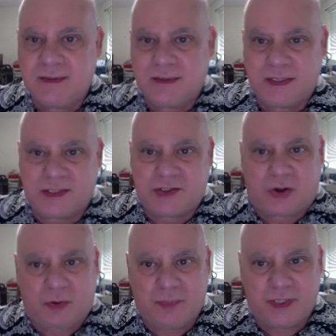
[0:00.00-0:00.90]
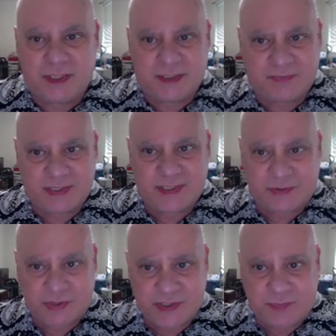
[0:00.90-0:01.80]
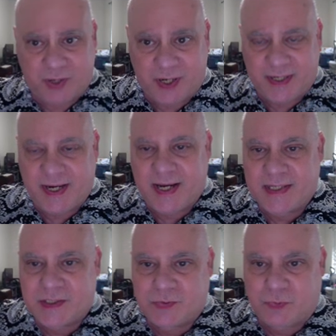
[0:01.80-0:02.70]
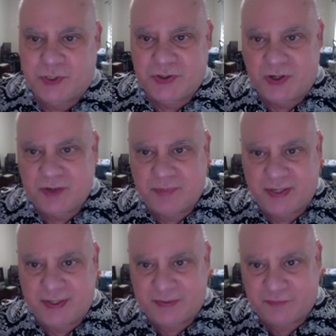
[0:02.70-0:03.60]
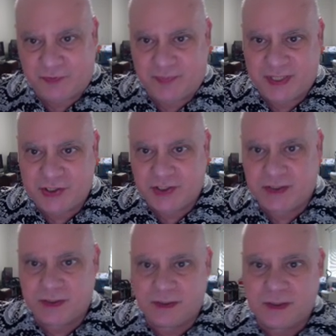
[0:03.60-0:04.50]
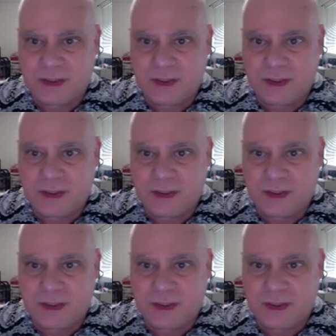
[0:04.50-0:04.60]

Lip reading: installment of this series of podcasts where we talk about inflammation,